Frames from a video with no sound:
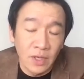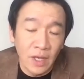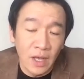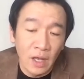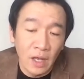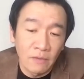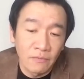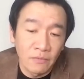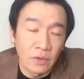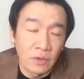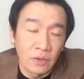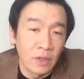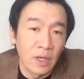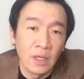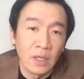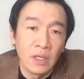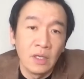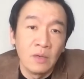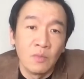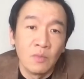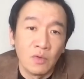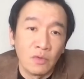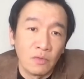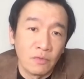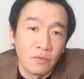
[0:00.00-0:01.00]
to have on
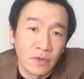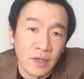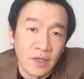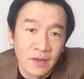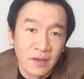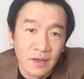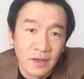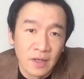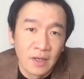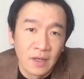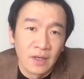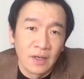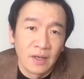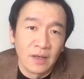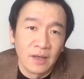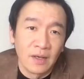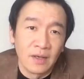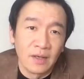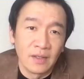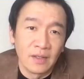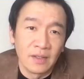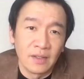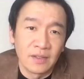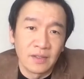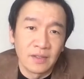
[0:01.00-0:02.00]
any movie
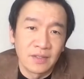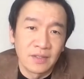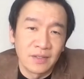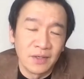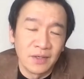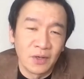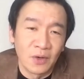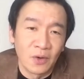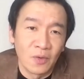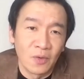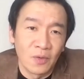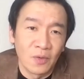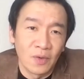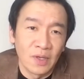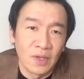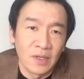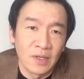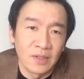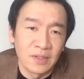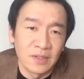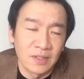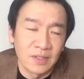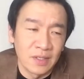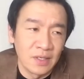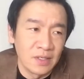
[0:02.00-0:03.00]
is you know
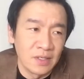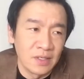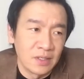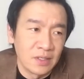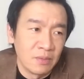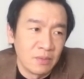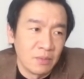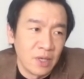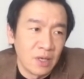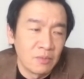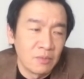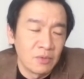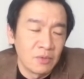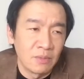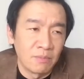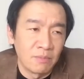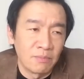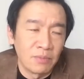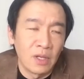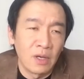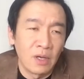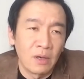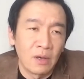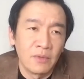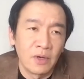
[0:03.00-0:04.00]
it's is to be able to
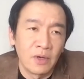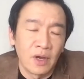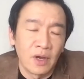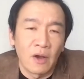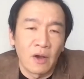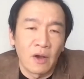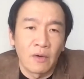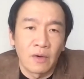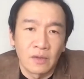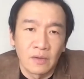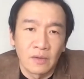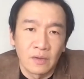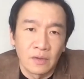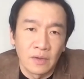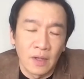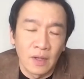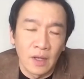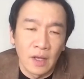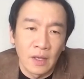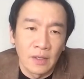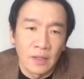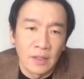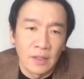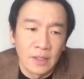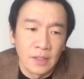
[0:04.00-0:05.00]
plumb a character
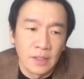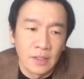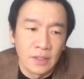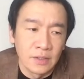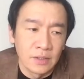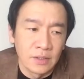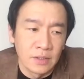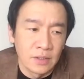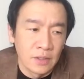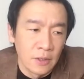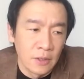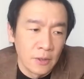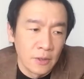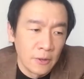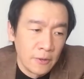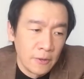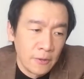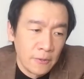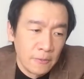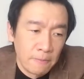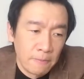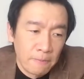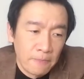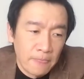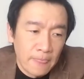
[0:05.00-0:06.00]
that is
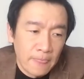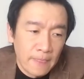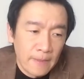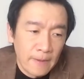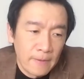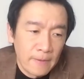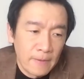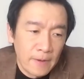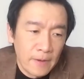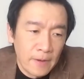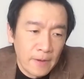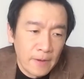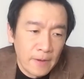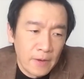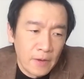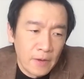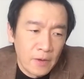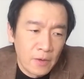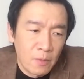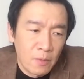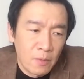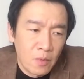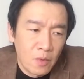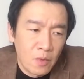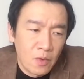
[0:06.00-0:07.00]
you
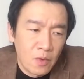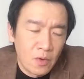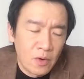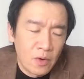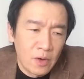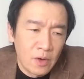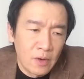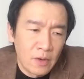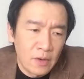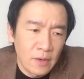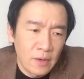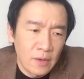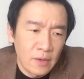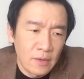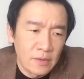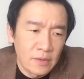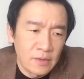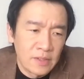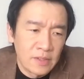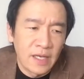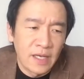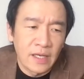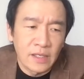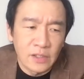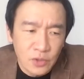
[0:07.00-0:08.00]
know more
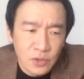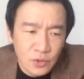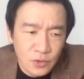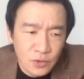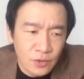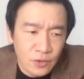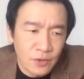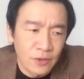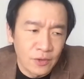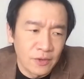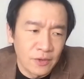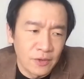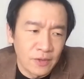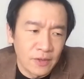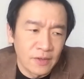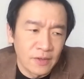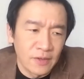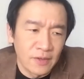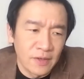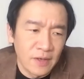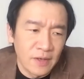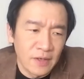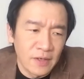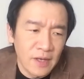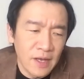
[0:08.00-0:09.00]
textured
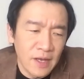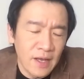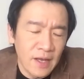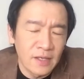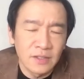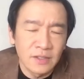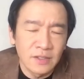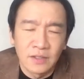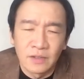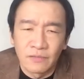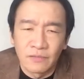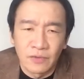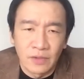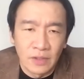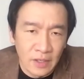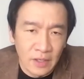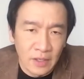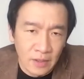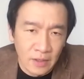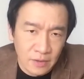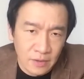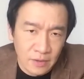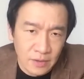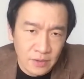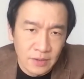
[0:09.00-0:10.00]
and, and has different
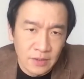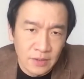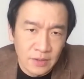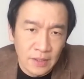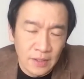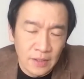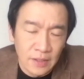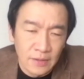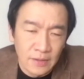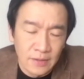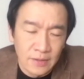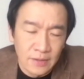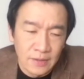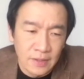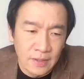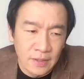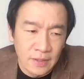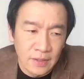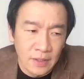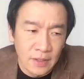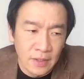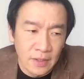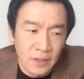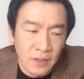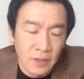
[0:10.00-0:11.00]
layers and
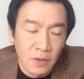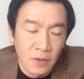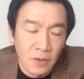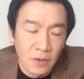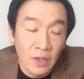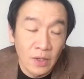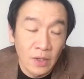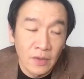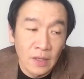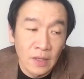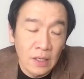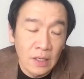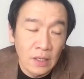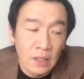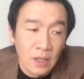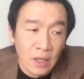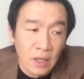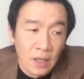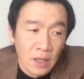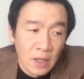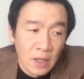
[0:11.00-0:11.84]
uh, you know i think